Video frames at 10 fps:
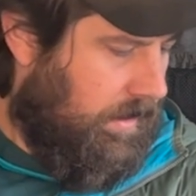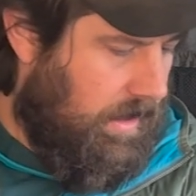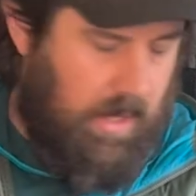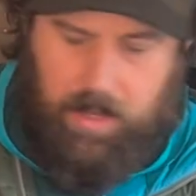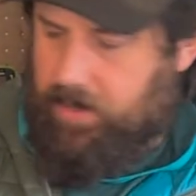
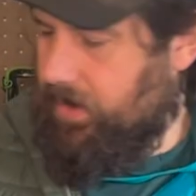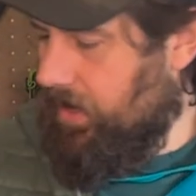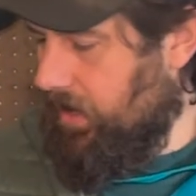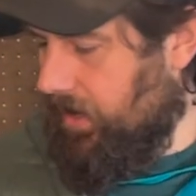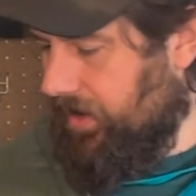And
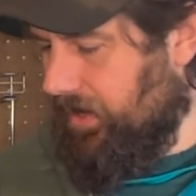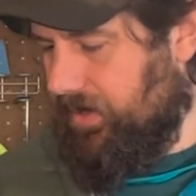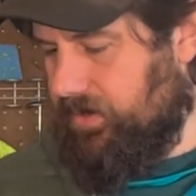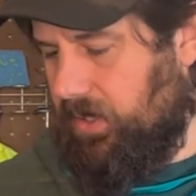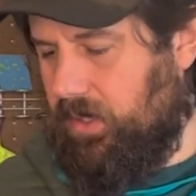then I think
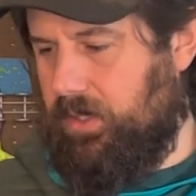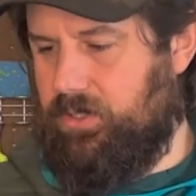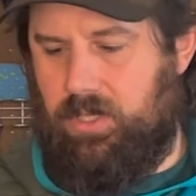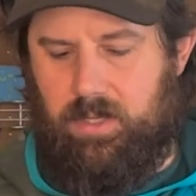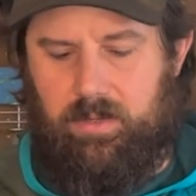I
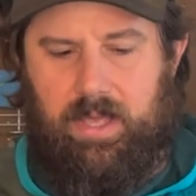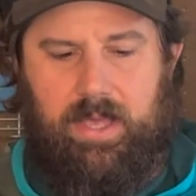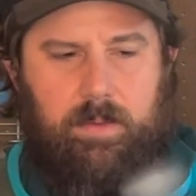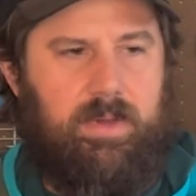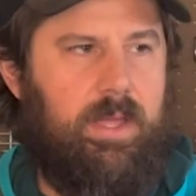
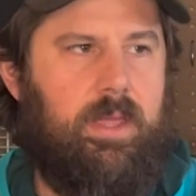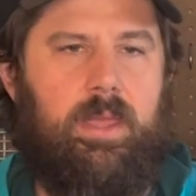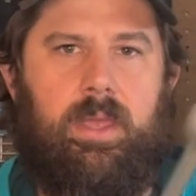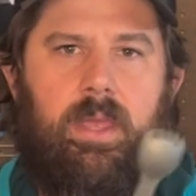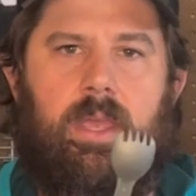had my
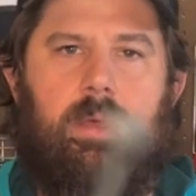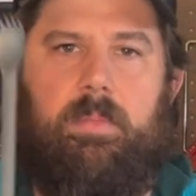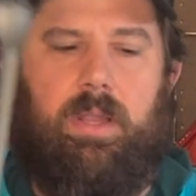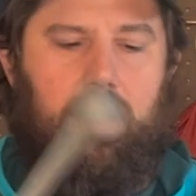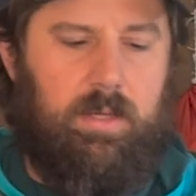
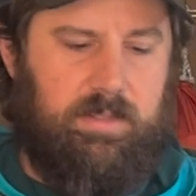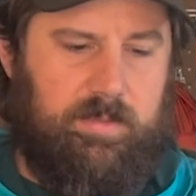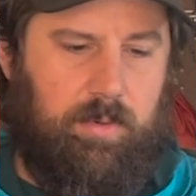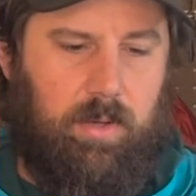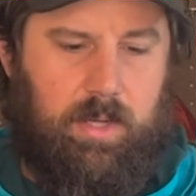long
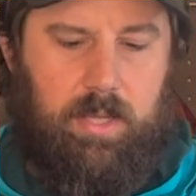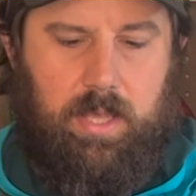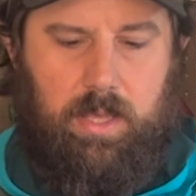spork,